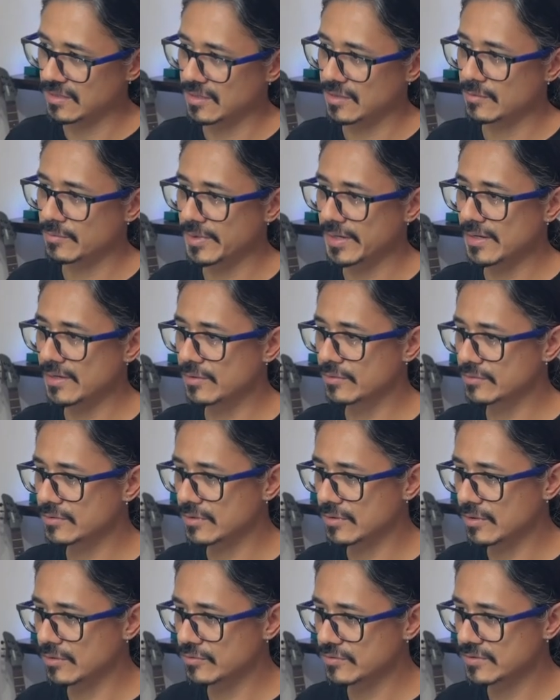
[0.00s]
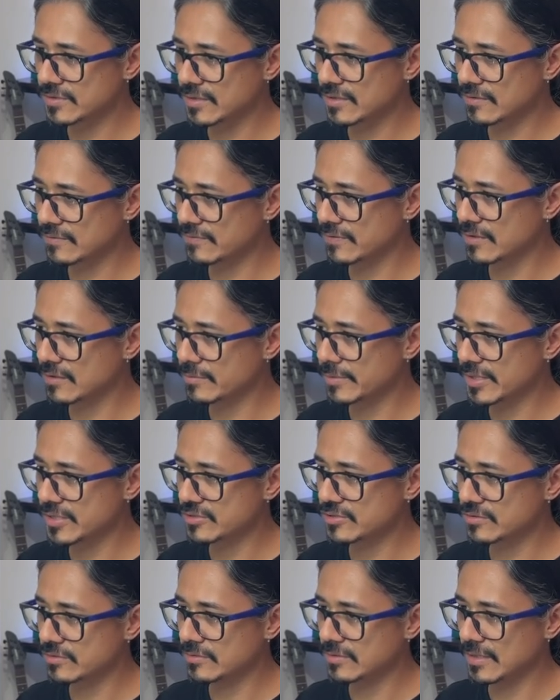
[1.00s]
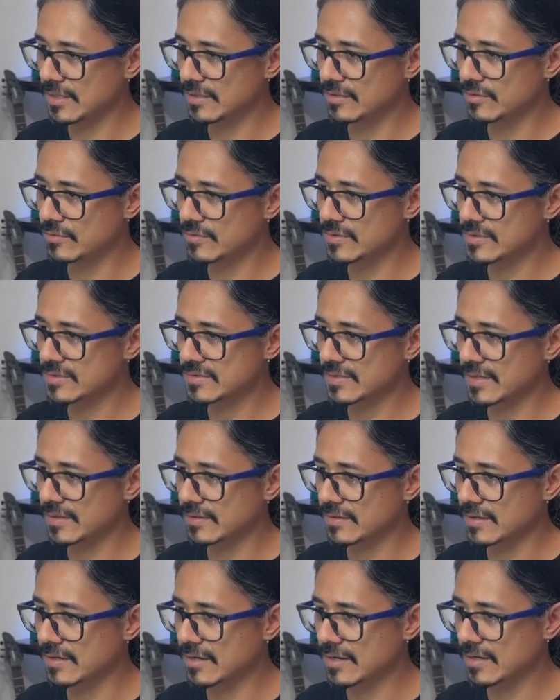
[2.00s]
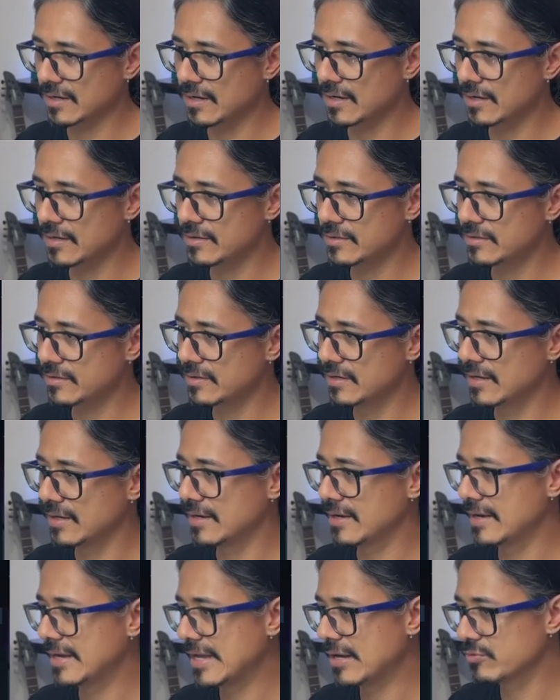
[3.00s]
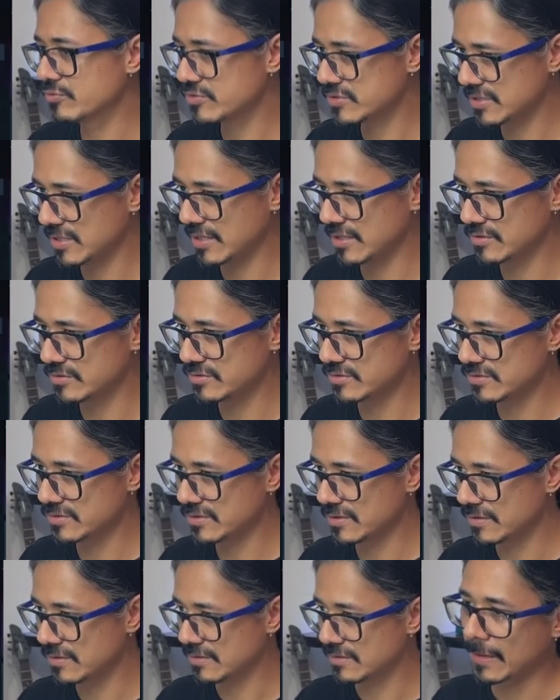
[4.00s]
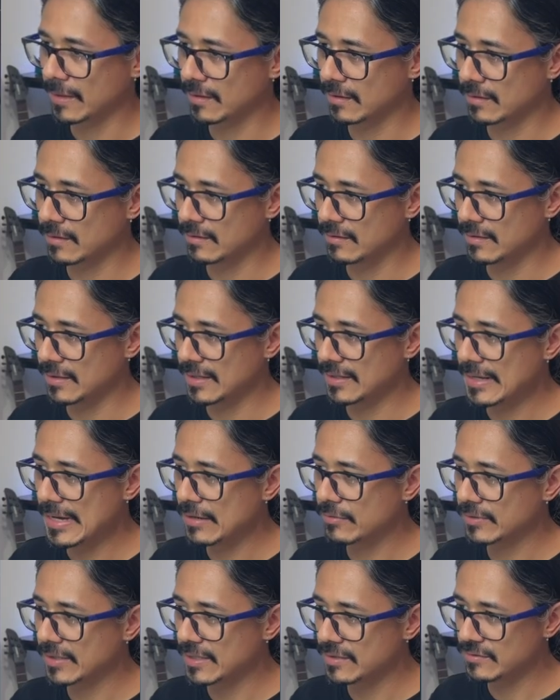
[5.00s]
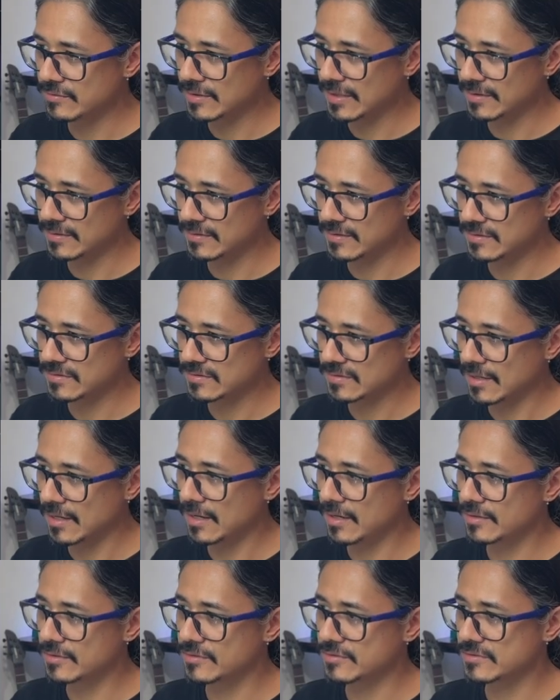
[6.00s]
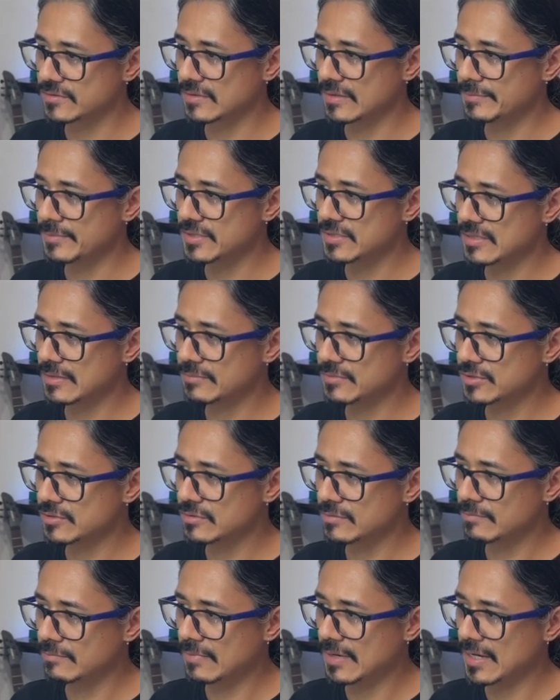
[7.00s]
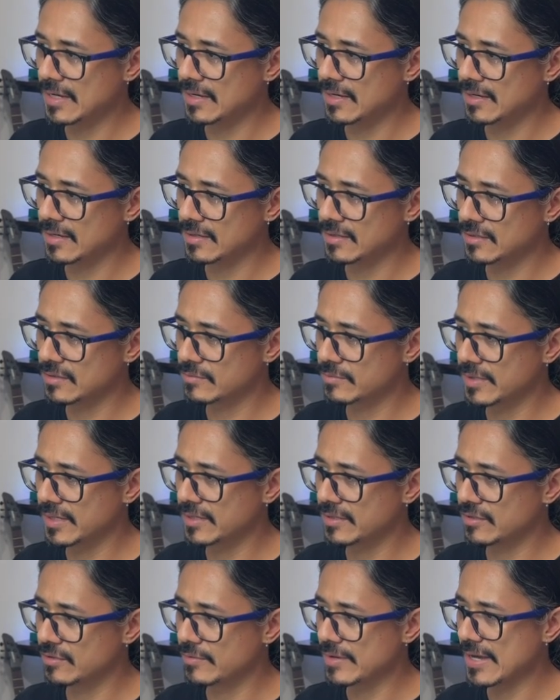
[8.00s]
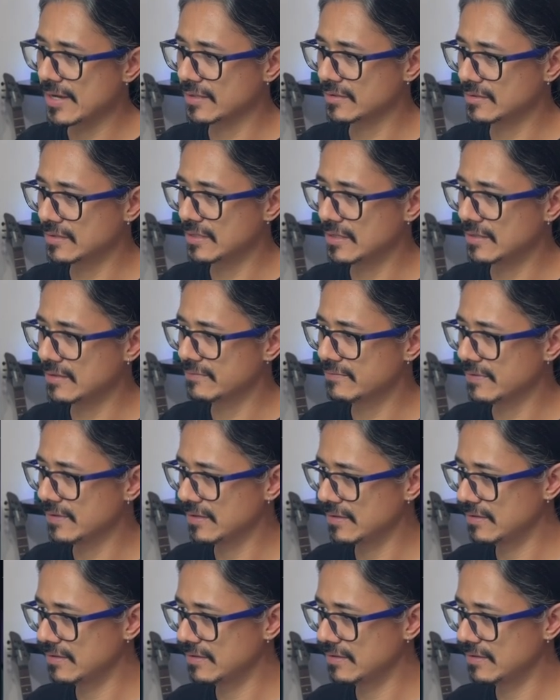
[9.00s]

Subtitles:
reload the Ghostty configuration, and notice that the color now changed. And how can you get these colors? Let me jump to my radioactive